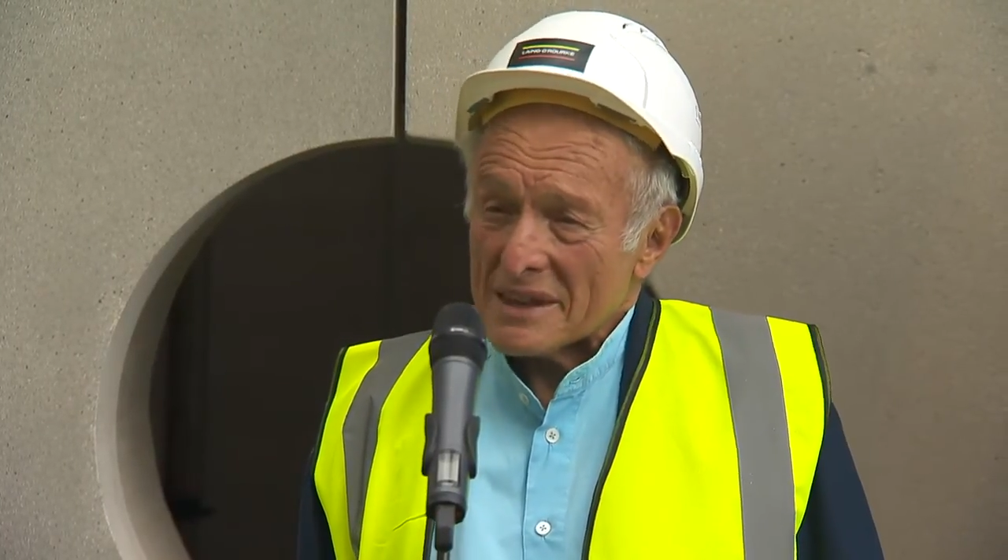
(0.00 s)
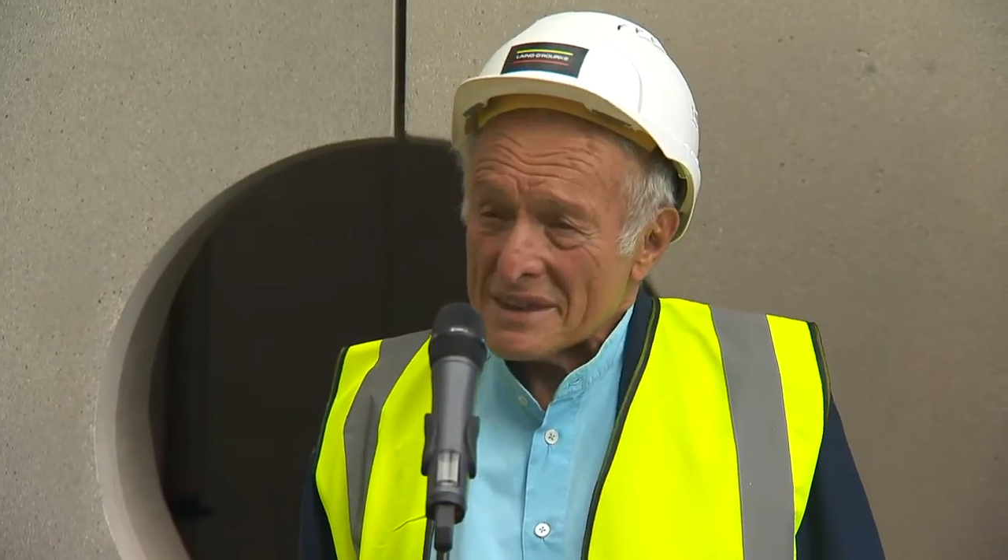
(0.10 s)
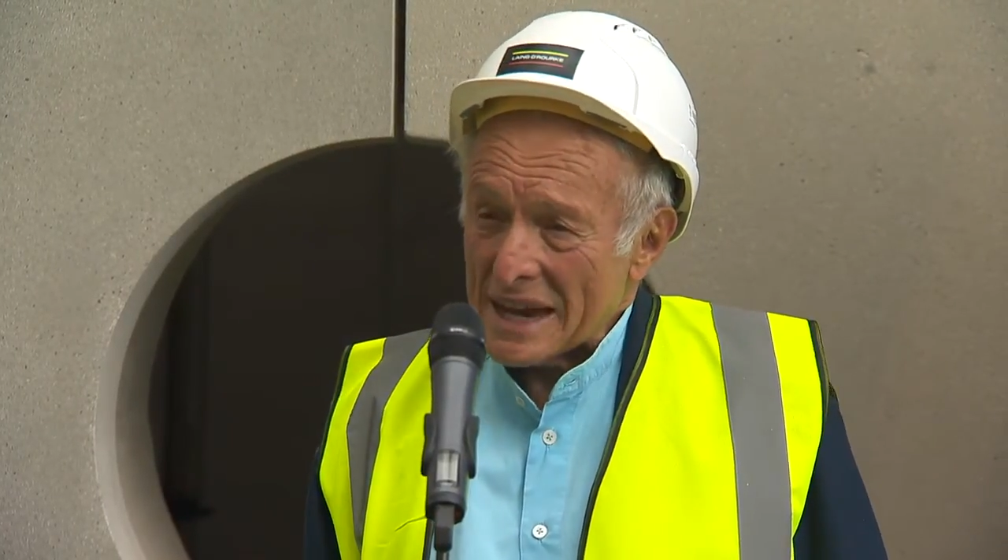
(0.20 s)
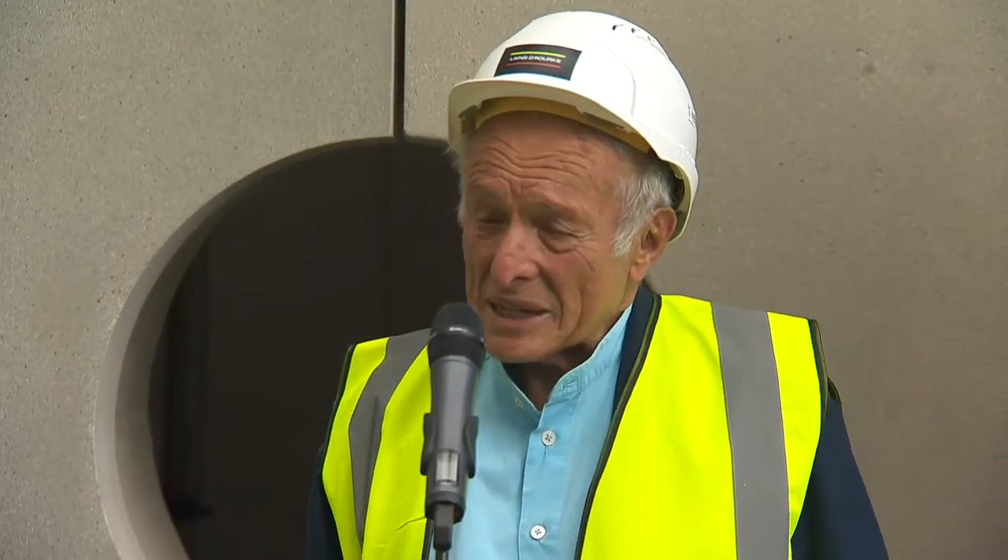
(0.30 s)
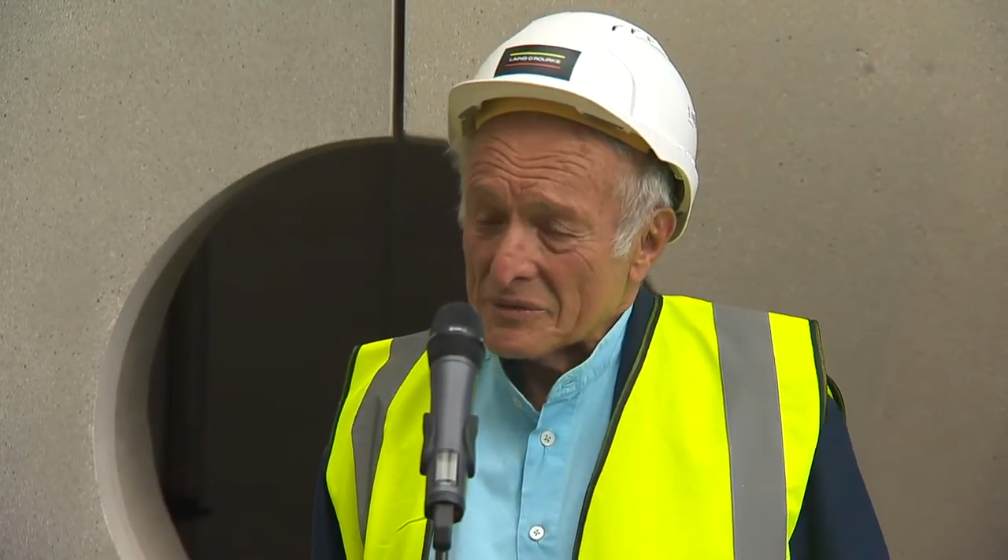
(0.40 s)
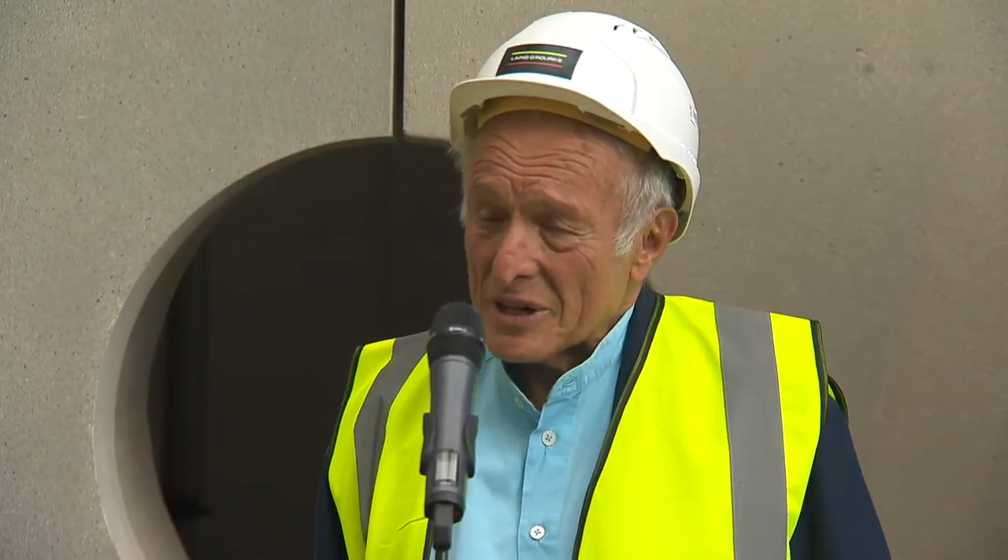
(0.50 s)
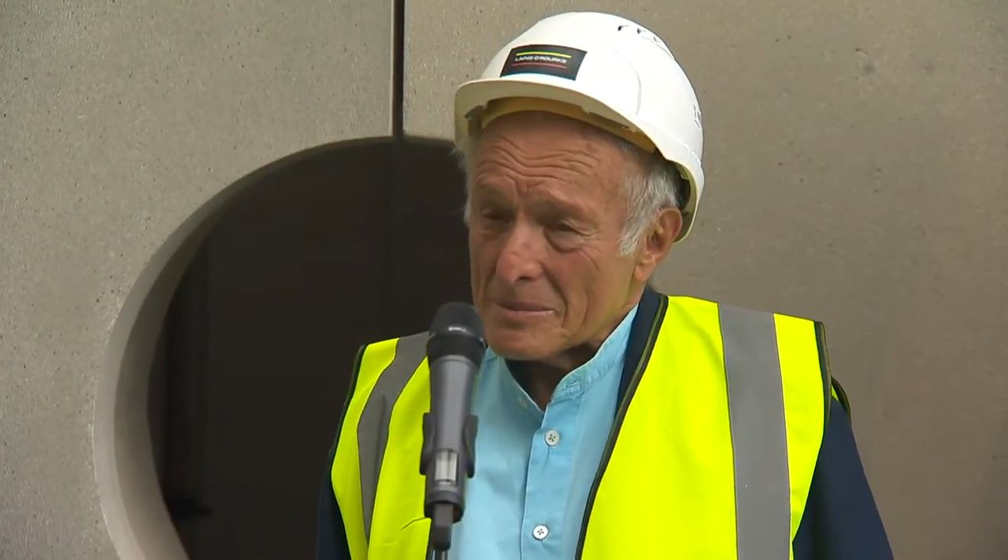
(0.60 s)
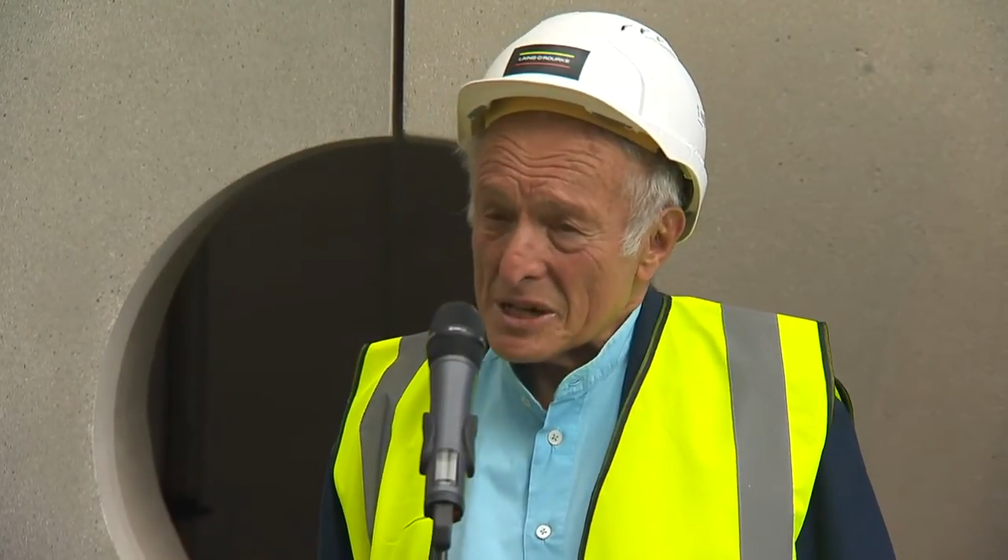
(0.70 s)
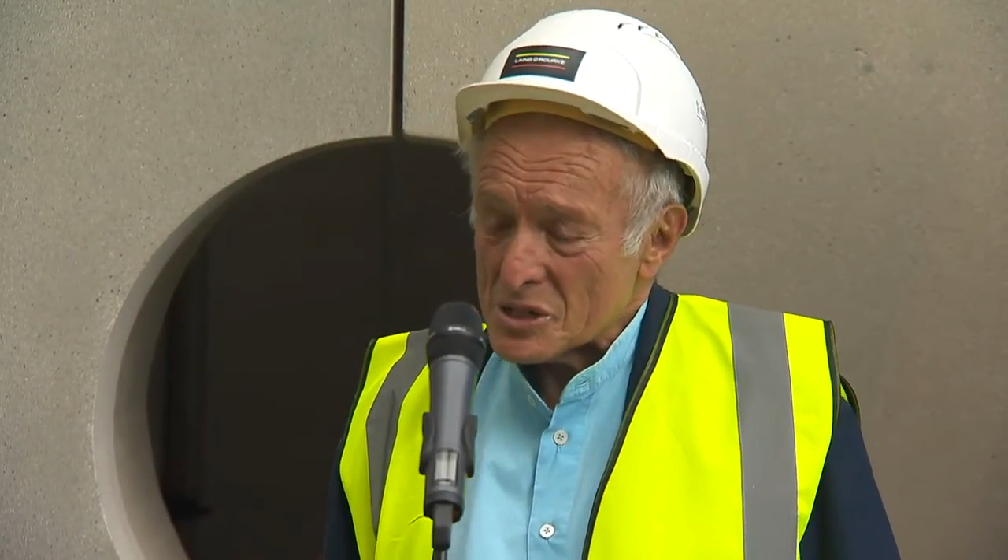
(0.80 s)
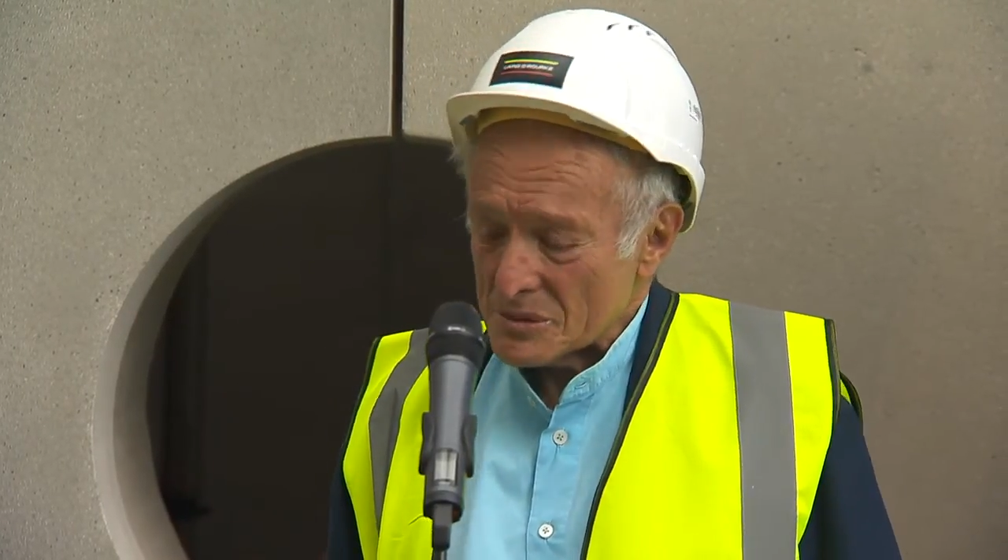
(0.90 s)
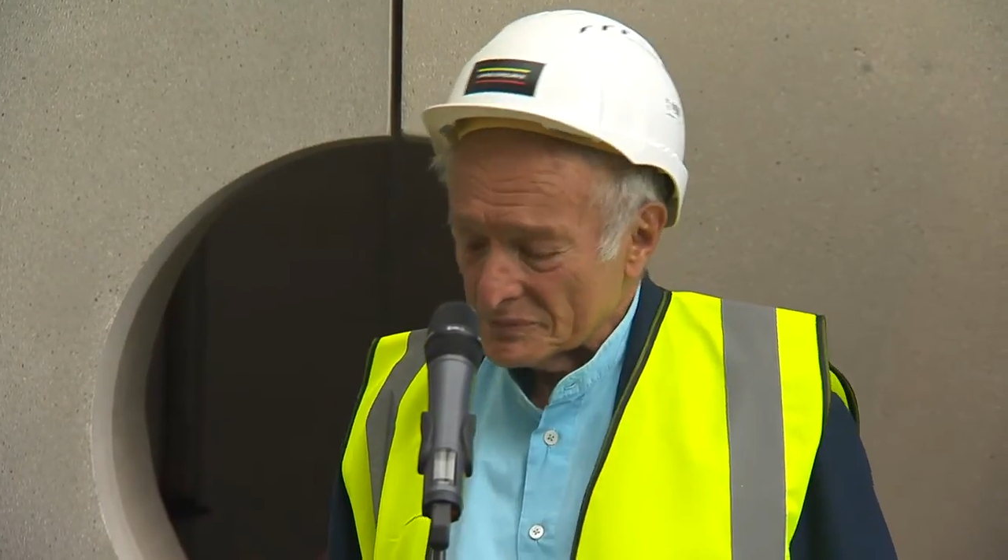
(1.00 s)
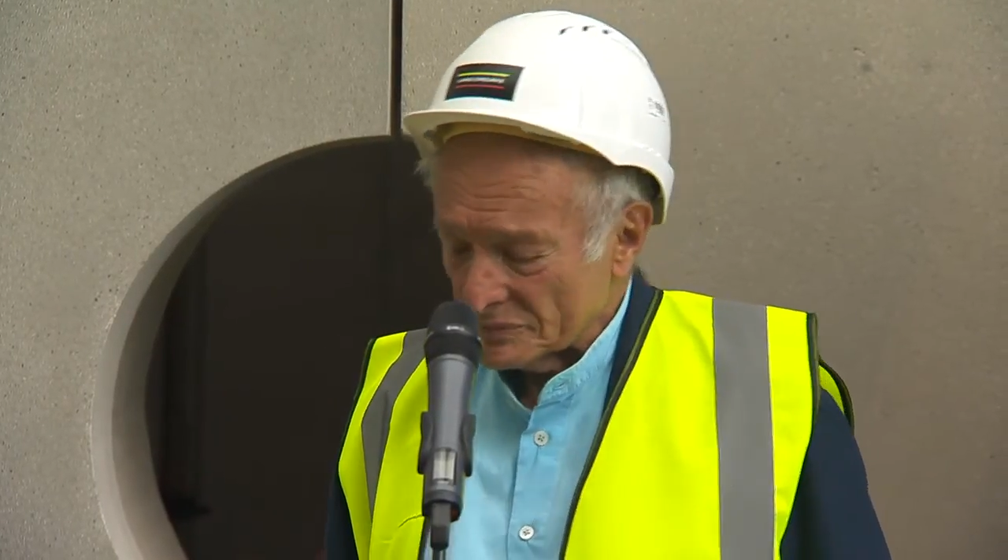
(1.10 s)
Thank you very much.